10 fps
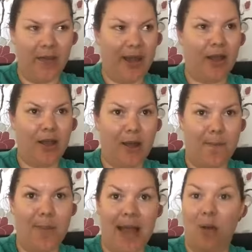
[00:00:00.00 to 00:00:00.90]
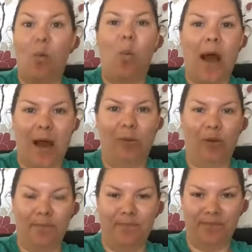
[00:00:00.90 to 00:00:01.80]
and come back and wow
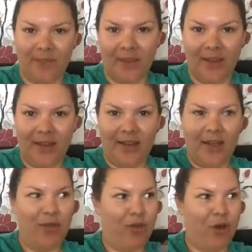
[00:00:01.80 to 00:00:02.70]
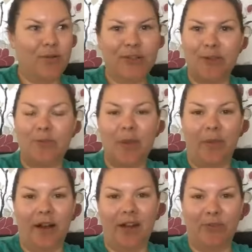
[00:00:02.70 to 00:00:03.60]
them. Those are those people
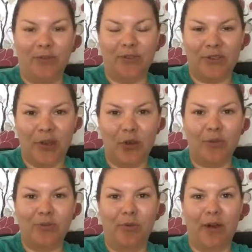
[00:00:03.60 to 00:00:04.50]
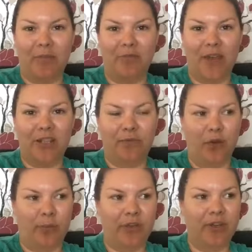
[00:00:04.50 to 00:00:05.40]
that I've got so much more admiration
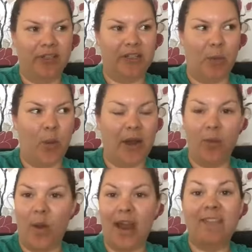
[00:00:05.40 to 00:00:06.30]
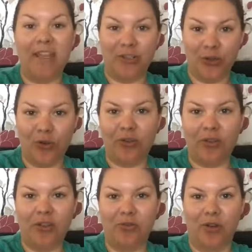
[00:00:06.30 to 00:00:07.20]
for, because they went away, they took the
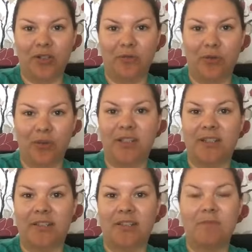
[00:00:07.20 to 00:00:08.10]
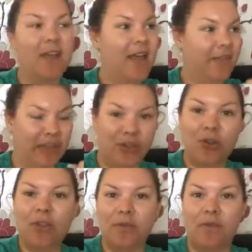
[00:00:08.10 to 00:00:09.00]
constructive criticism, they
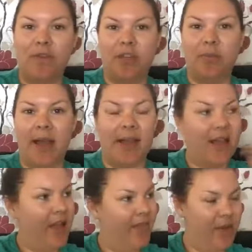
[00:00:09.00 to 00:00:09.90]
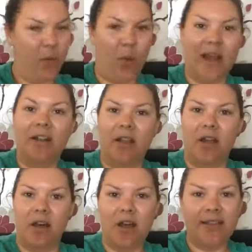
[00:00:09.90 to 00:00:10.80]
took the feedback, they went and
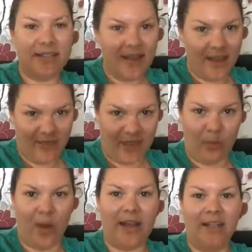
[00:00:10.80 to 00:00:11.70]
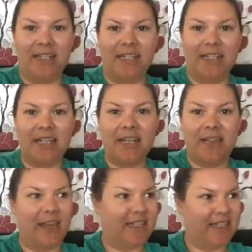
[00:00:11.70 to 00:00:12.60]
learnt, they went and did
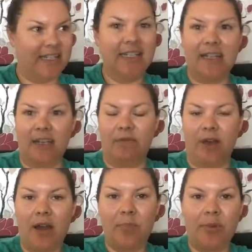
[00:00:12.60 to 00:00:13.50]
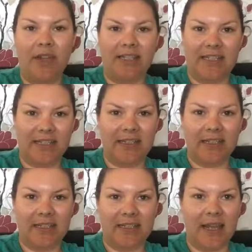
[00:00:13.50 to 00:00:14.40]
it, they didn't give up, they
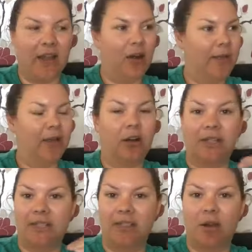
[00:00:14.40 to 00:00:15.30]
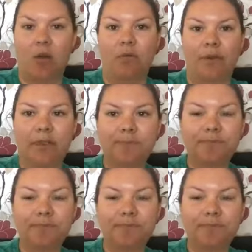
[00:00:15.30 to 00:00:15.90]
didn't say, oh my God, it is over.